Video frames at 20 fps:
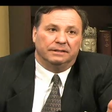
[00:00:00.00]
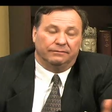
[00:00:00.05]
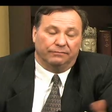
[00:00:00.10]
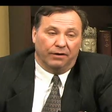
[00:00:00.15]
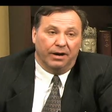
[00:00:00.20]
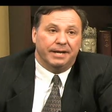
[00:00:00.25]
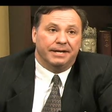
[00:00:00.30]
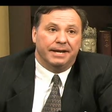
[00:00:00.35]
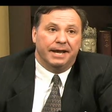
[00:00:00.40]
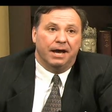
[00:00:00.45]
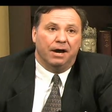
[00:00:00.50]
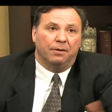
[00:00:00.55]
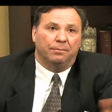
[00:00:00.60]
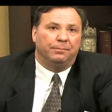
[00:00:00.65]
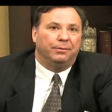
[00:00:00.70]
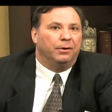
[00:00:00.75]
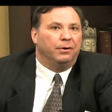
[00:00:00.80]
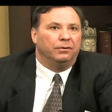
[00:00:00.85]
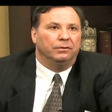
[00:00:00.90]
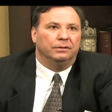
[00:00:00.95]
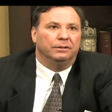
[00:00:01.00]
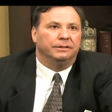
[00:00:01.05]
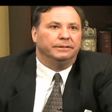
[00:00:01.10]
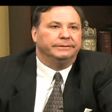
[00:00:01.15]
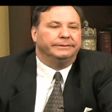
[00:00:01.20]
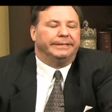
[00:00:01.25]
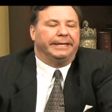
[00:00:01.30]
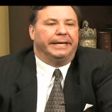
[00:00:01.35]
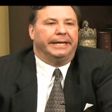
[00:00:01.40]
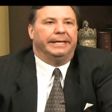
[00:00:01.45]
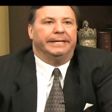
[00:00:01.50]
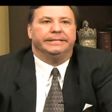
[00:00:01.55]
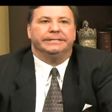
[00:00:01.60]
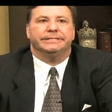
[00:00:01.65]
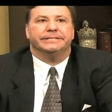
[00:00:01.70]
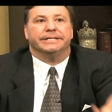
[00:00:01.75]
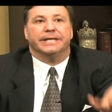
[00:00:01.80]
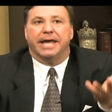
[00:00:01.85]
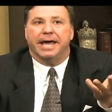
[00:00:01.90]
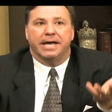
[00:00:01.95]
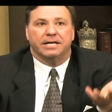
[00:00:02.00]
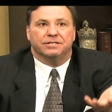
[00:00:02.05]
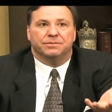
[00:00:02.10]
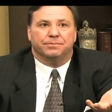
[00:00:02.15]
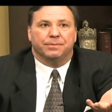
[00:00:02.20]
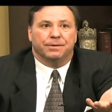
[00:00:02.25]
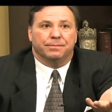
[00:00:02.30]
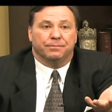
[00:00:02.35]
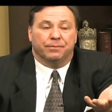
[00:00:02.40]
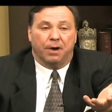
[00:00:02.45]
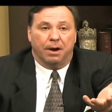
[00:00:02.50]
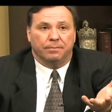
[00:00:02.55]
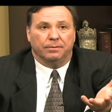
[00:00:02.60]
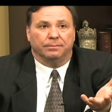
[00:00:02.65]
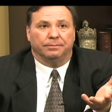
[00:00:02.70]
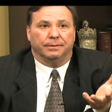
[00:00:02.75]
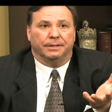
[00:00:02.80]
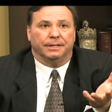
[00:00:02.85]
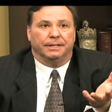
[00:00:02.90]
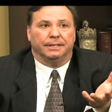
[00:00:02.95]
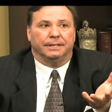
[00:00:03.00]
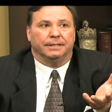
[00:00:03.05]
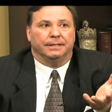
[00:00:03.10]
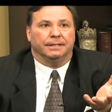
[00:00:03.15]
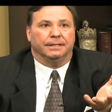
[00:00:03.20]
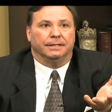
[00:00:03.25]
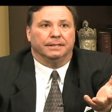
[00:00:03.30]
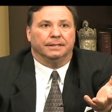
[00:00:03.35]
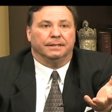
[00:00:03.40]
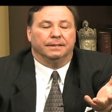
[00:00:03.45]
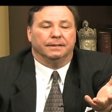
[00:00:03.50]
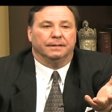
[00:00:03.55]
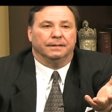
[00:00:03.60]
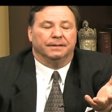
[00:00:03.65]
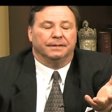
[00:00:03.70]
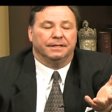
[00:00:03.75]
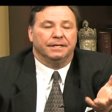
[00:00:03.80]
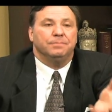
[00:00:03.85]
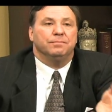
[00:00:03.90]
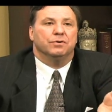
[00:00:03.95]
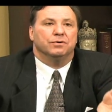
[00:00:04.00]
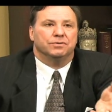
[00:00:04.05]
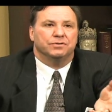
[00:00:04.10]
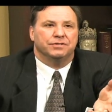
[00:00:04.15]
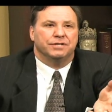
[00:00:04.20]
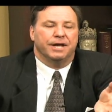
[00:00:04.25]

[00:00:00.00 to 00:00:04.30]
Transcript: Right now, Poland is and has been probably uh, the most